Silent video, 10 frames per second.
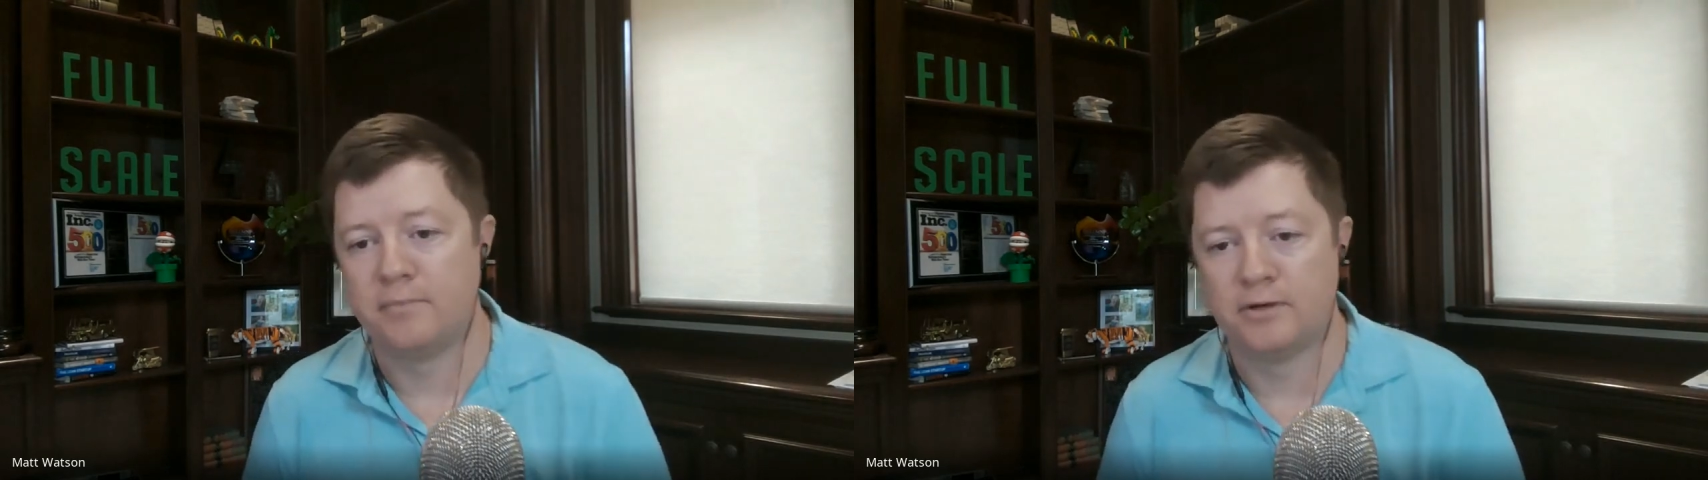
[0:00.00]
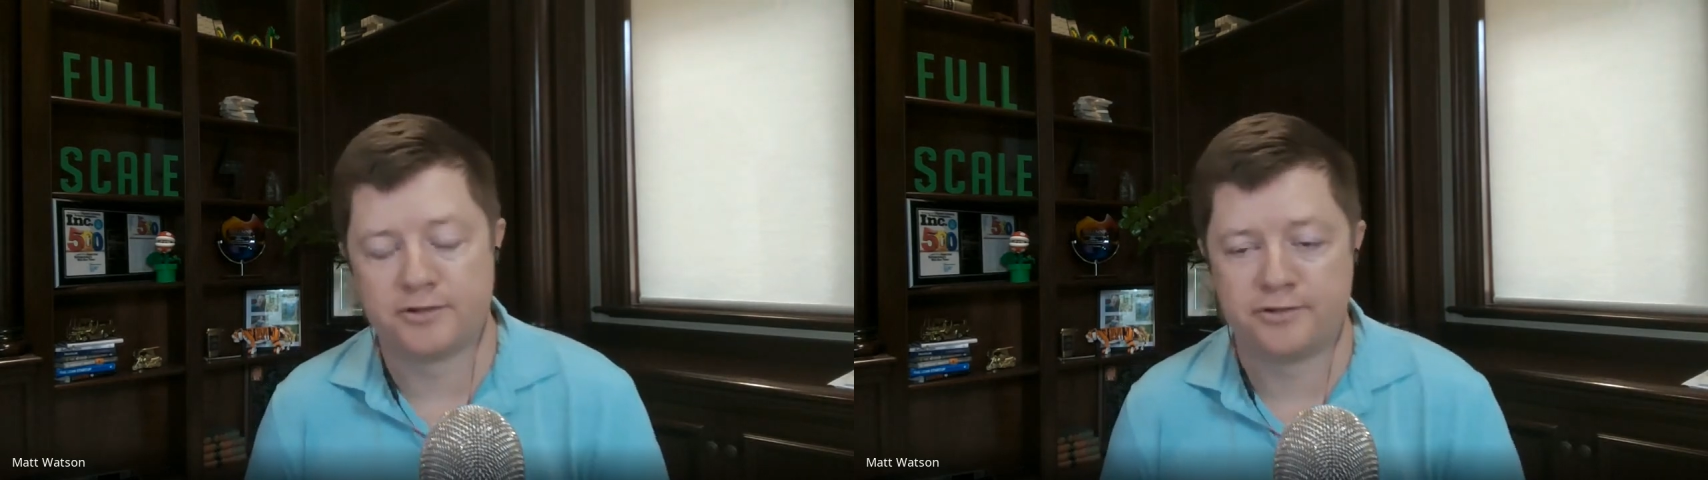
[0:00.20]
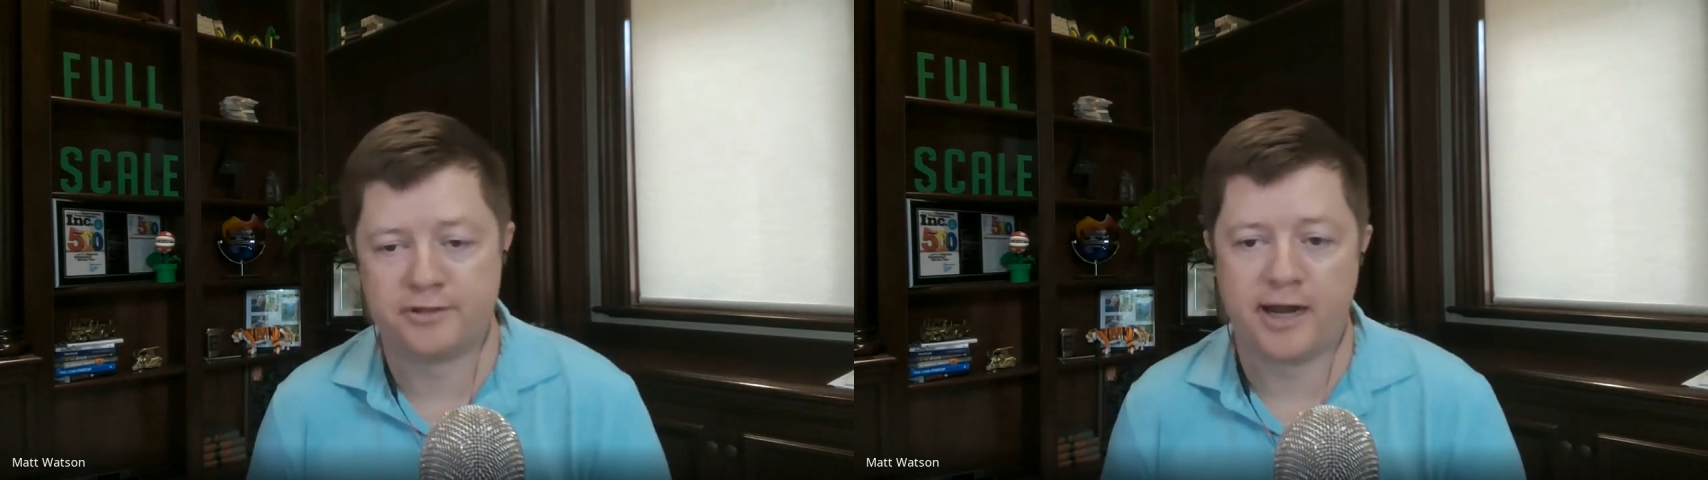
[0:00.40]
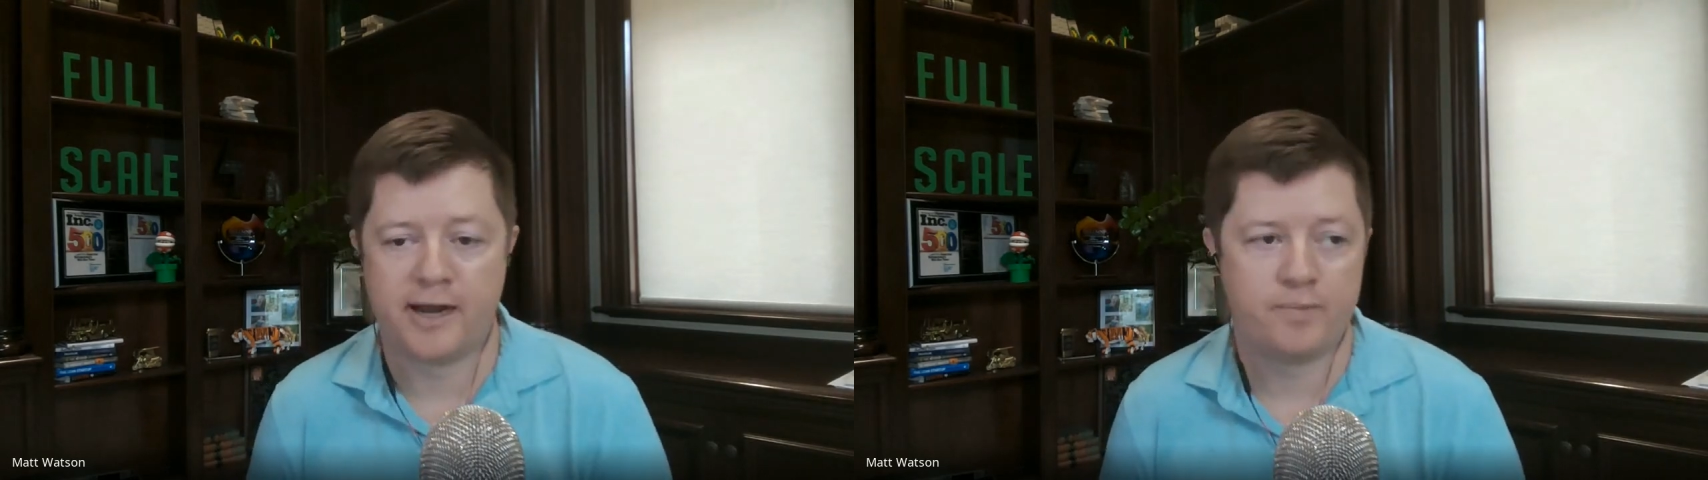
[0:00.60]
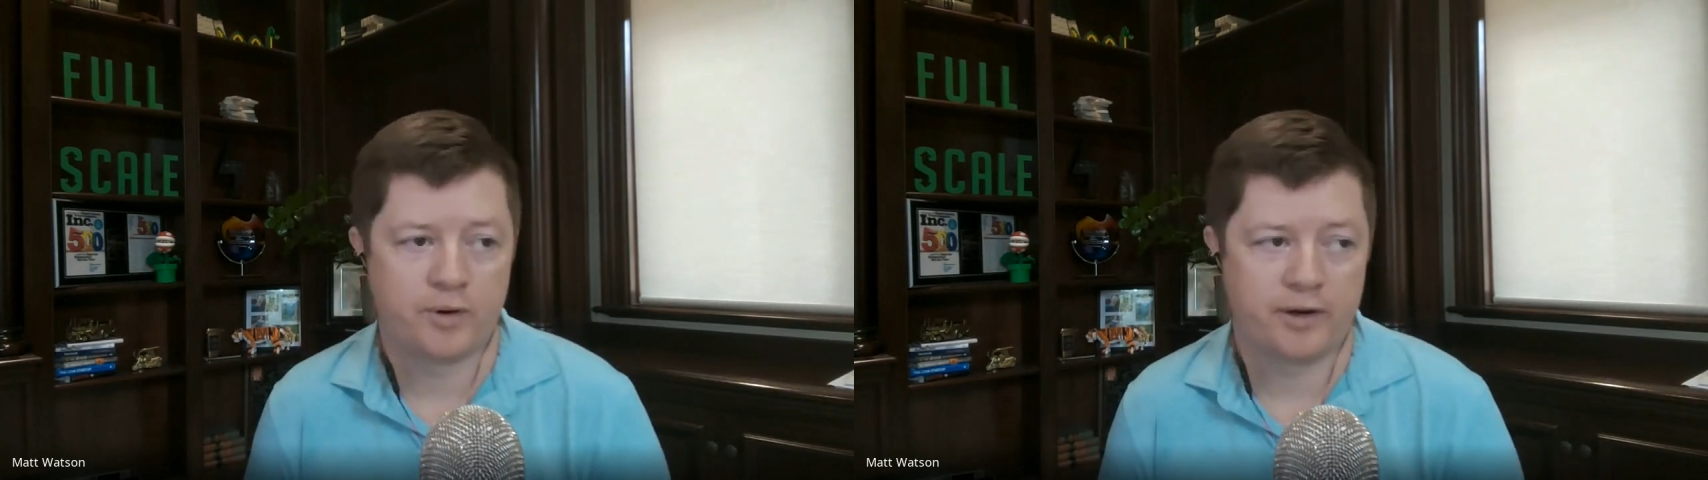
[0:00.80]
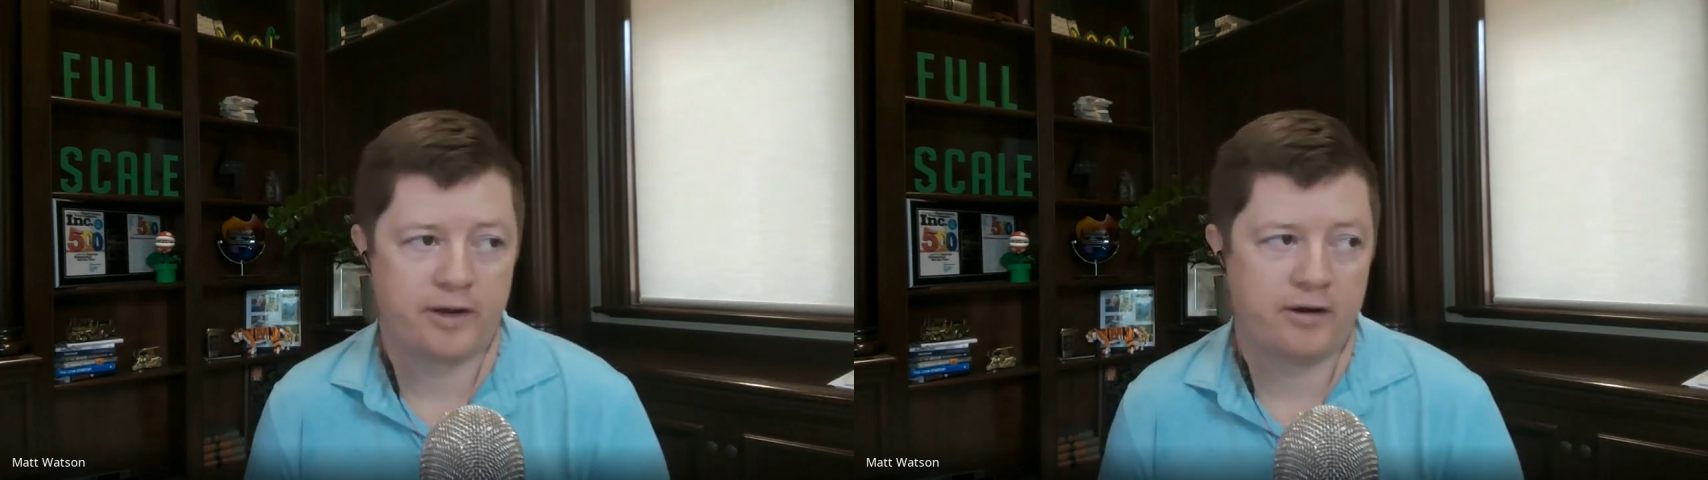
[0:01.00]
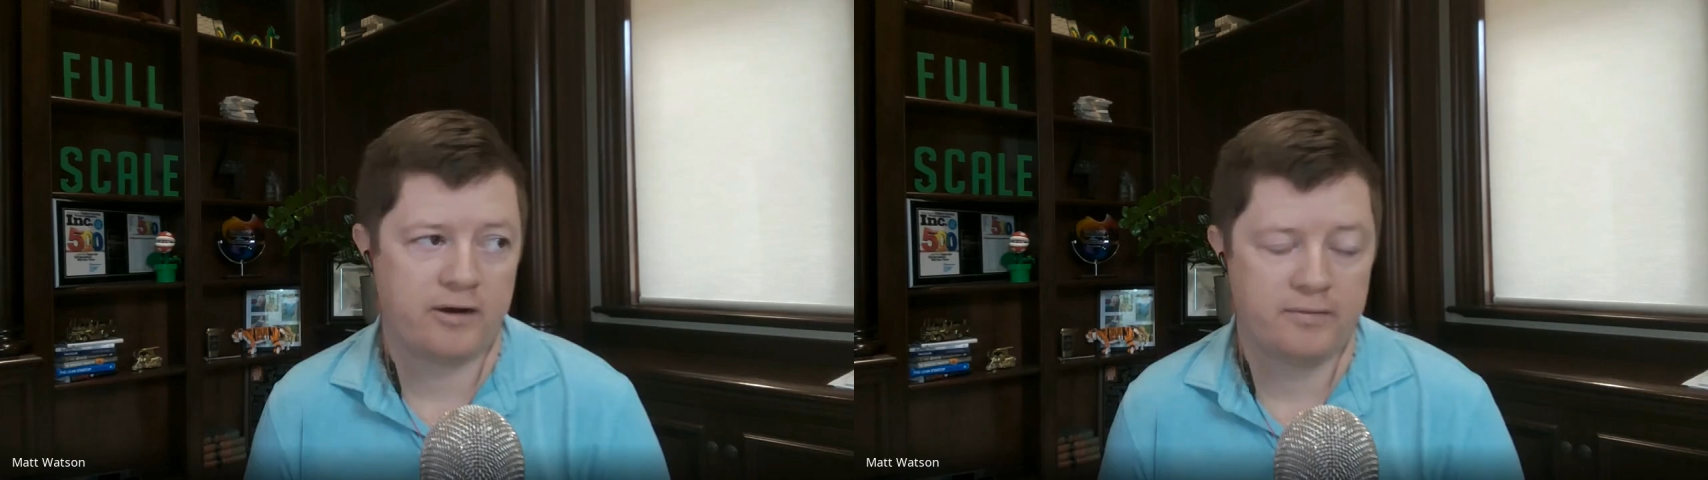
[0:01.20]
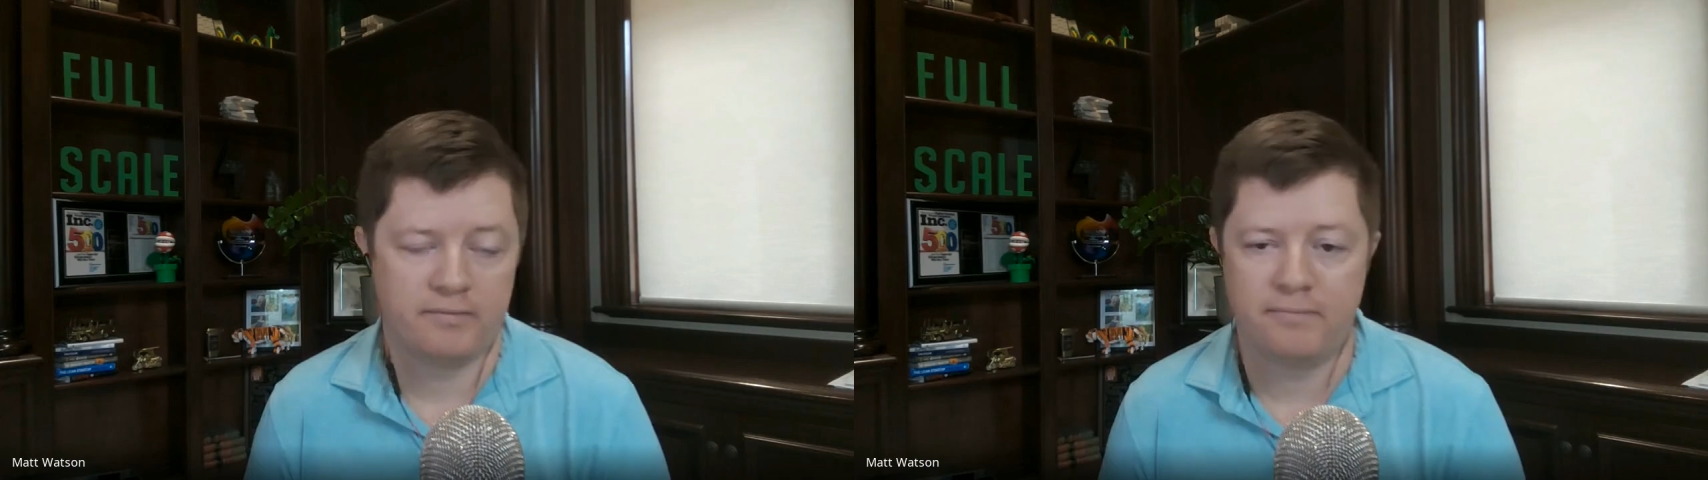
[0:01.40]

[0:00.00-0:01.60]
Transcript: most of their time working on